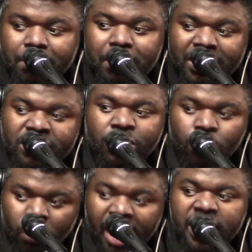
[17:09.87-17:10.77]
but it's the
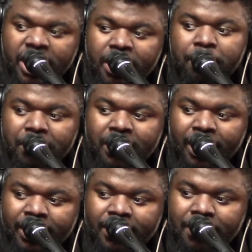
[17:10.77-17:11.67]
way you're
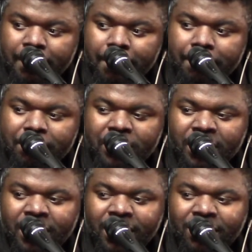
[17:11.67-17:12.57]
impolite. Yeah, you
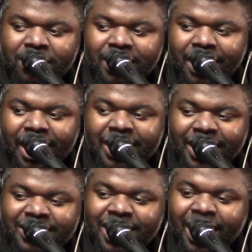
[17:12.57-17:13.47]
know, mm-hmm. and
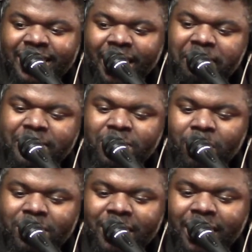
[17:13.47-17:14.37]
that's kind of Daffy's
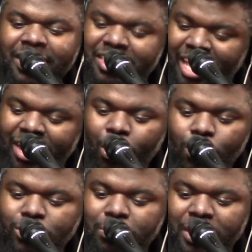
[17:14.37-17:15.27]
whole thing. Like that
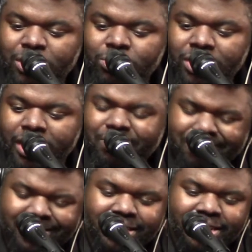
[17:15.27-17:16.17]
whole speech was like,
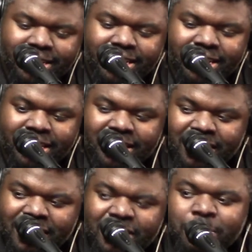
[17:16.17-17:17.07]

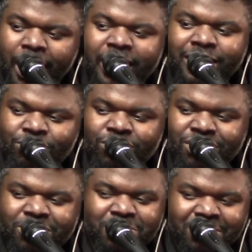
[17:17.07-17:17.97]
"This might
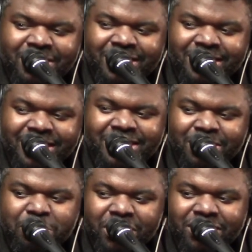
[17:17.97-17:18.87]
interest you. This this
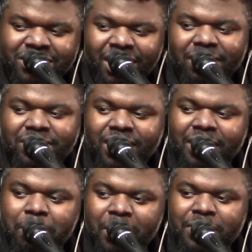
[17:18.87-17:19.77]
is some good stuff." It's yeah,
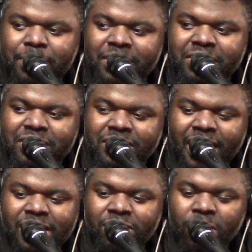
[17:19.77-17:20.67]
like, but he's basically
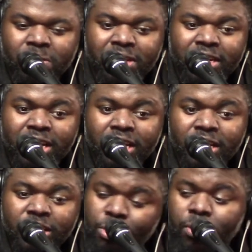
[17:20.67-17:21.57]
saying the whole thing.
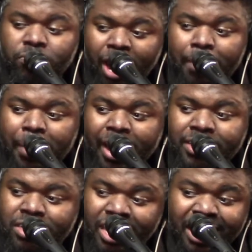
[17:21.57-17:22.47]
You a rat
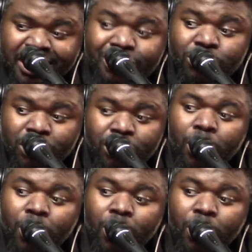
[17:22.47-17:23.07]
bastard. I need you to know